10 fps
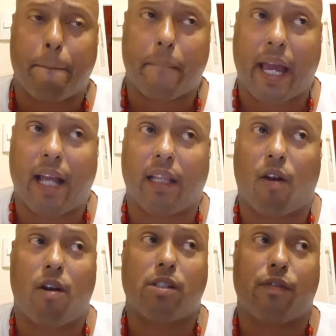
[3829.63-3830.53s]
And
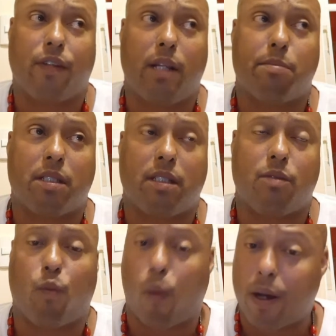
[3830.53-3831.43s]
Lawrence Phillips
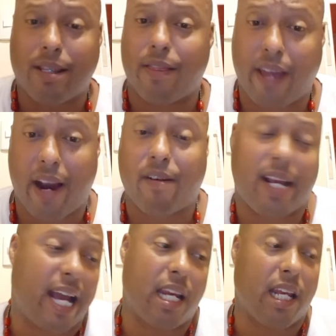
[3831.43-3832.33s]
wasn't there, and he
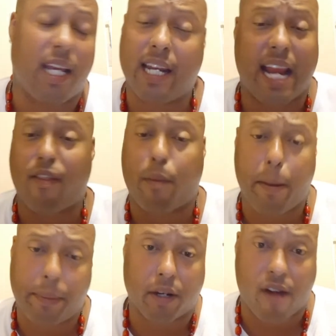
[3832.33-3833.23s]
didn't have the
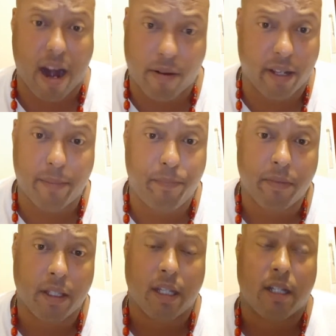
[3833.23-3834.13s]
people around him.
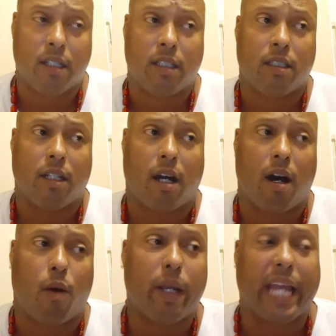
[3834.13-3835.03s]

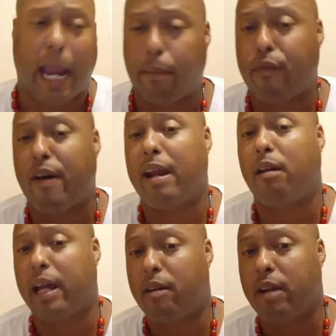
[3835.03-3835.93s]
We came to find out
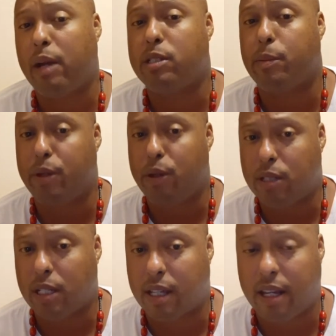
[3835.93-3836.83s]
later he was
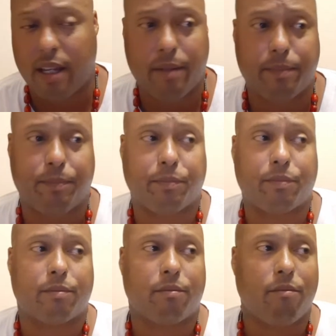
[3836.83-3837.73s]
abused as a kid.
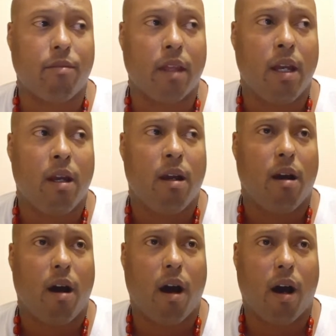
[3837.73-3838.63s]

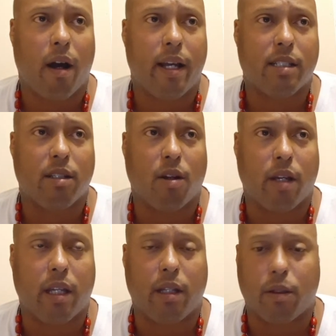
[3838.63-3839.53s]

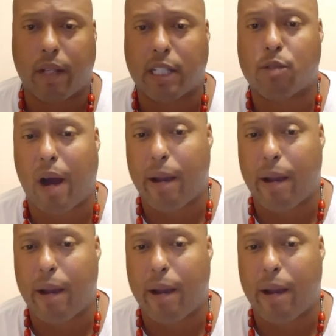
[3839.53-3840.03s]
That's why he